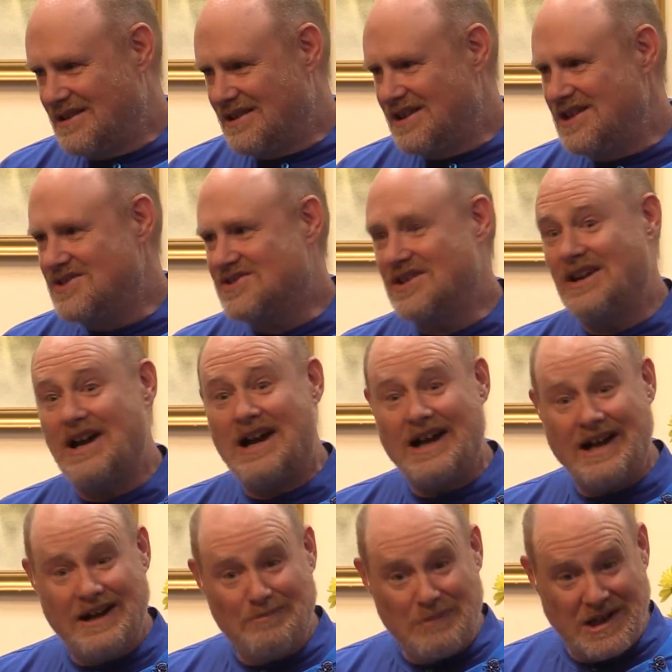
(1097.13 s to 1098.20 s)
he said,
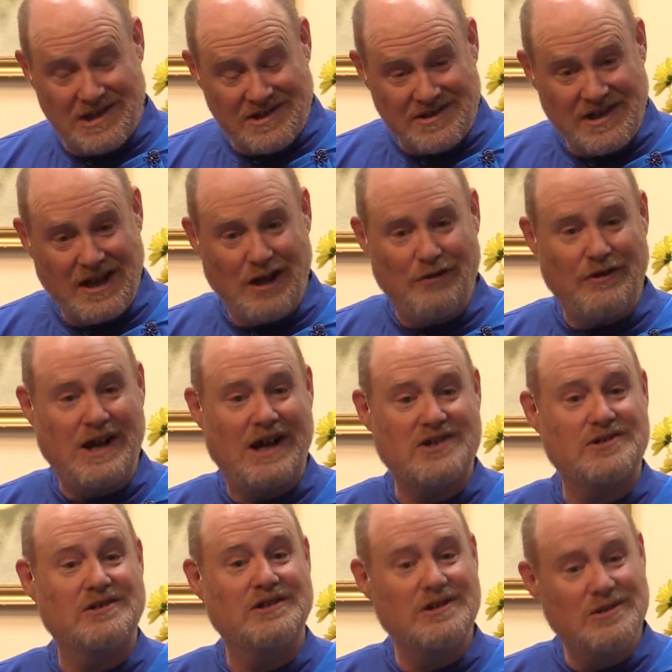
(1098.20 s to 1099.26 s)
I myself
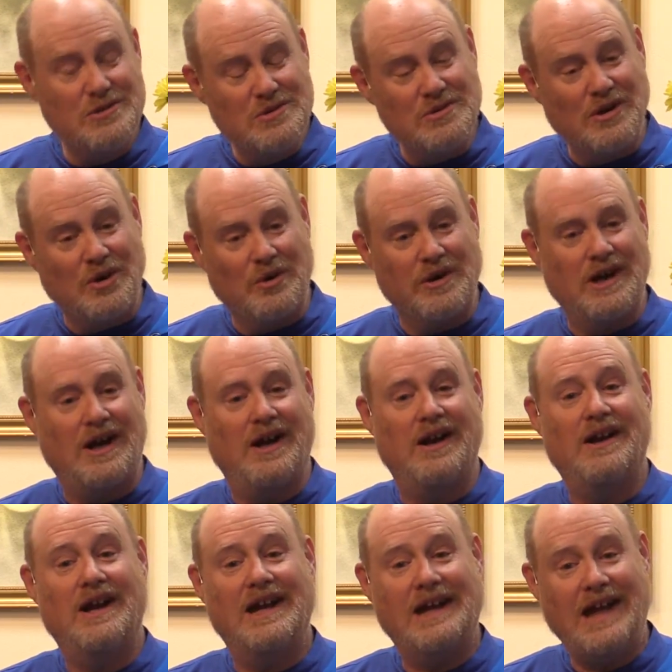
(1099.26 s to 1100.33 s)
actually do know God,
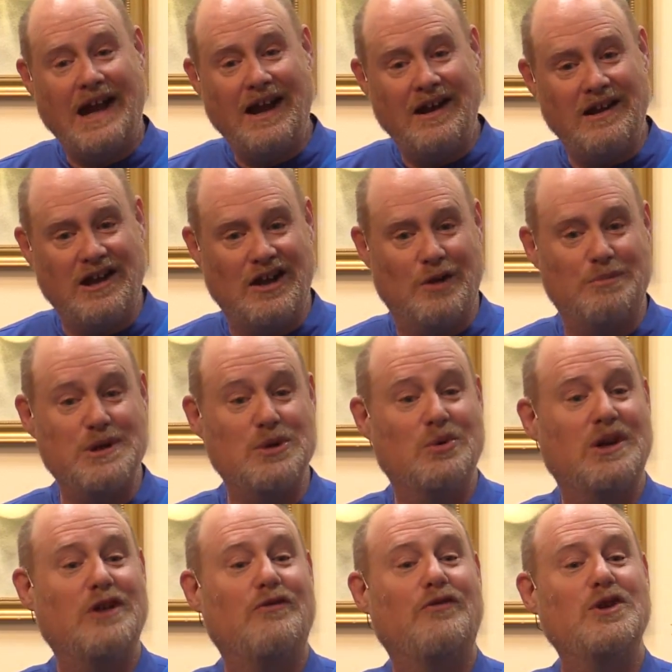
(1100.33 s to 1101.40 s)
and I can help you
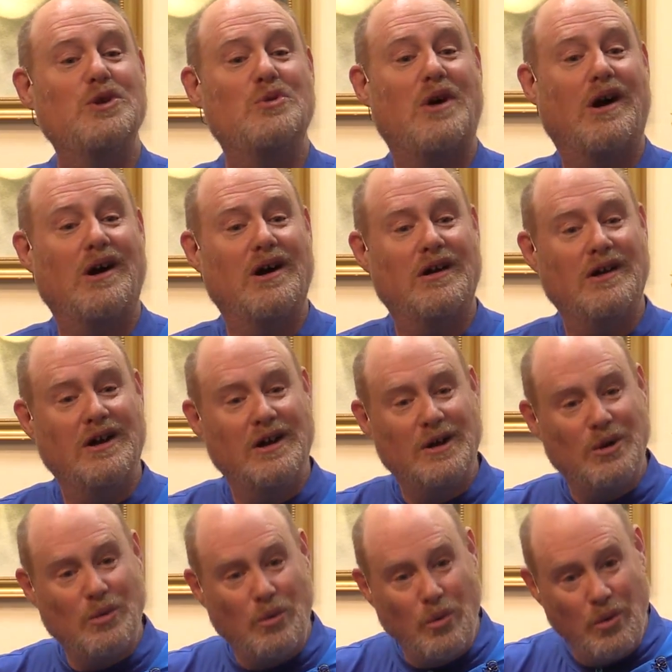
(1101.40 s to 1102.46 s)
if you are
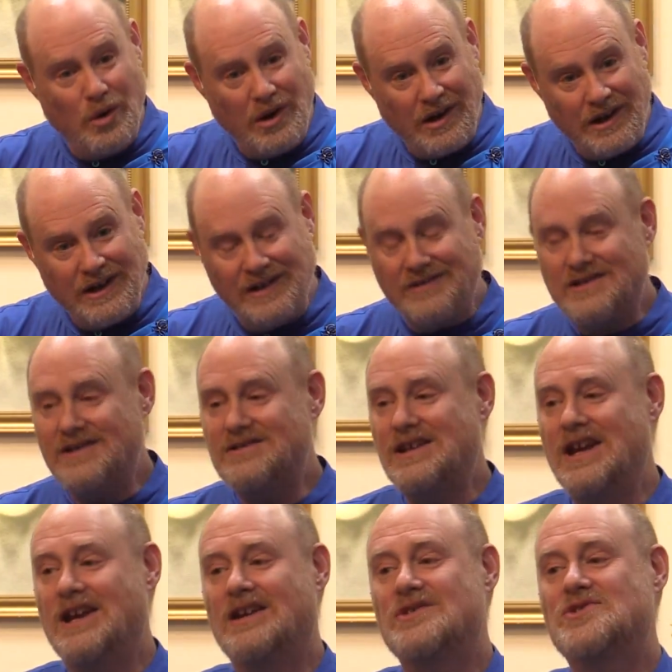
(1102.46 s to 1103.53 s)
willing to
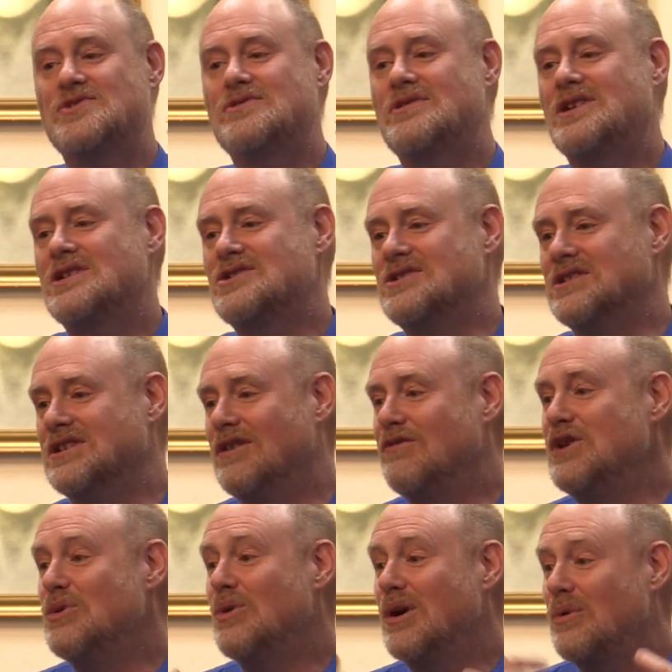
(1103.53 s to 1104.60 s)
take instruction, if
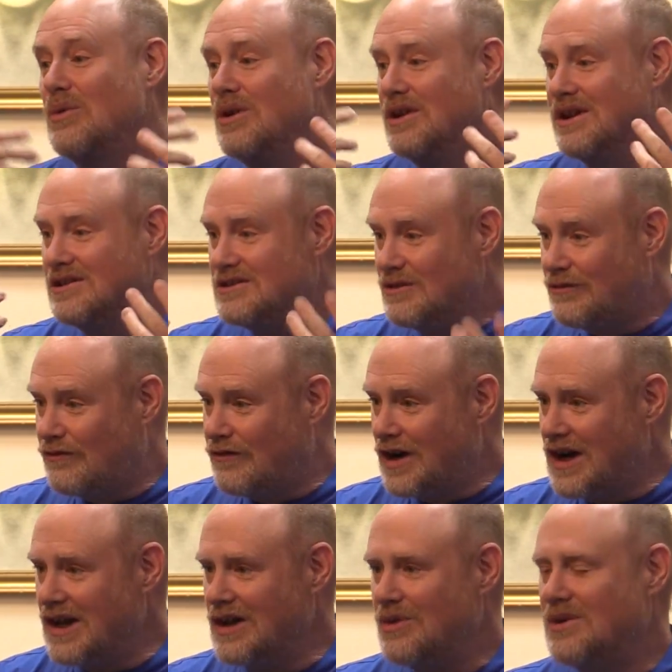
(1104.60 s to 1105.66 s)
you are willing to
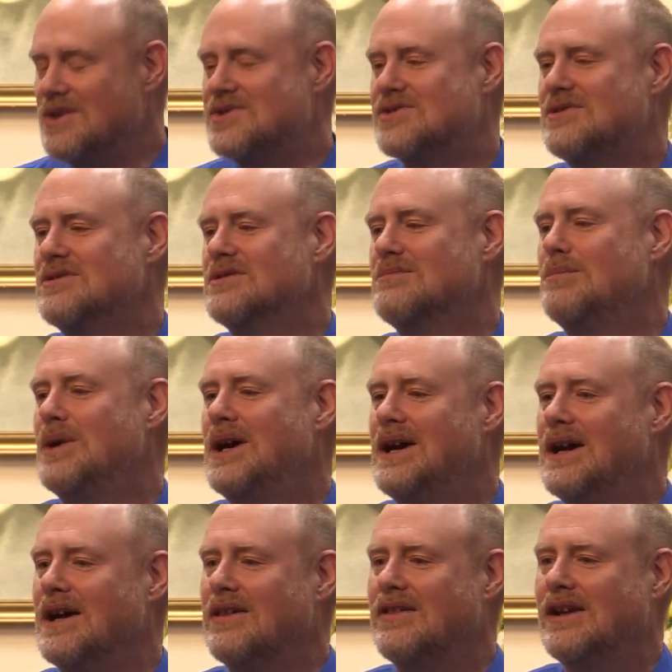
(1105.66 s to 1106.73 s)
follow a certain
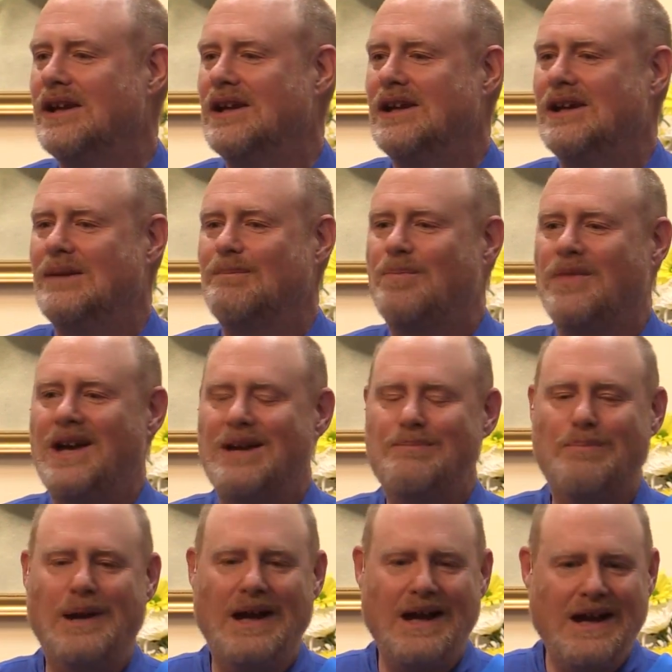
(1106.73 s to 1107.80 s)
path.
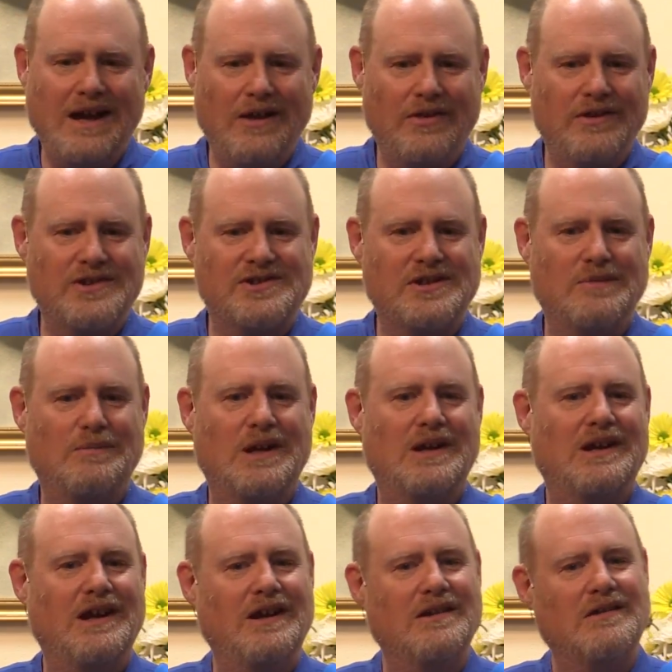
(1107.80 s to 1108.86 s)
That path is
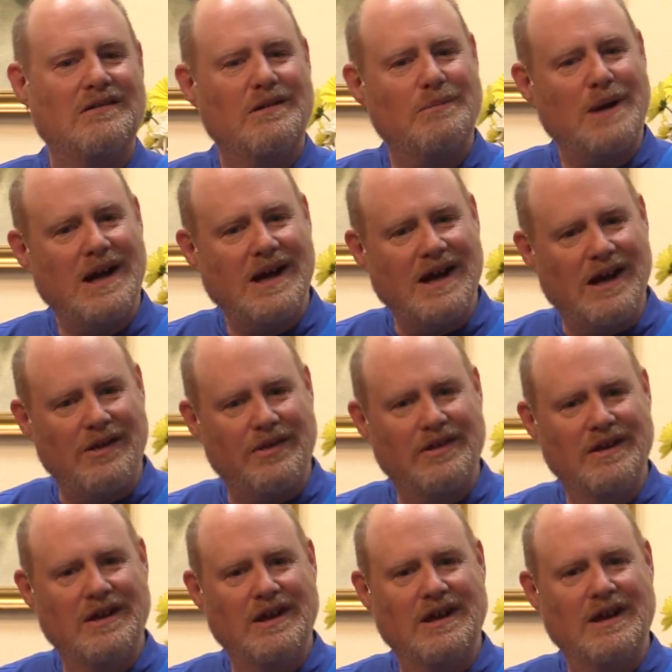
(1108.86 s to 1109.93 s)
an inner path.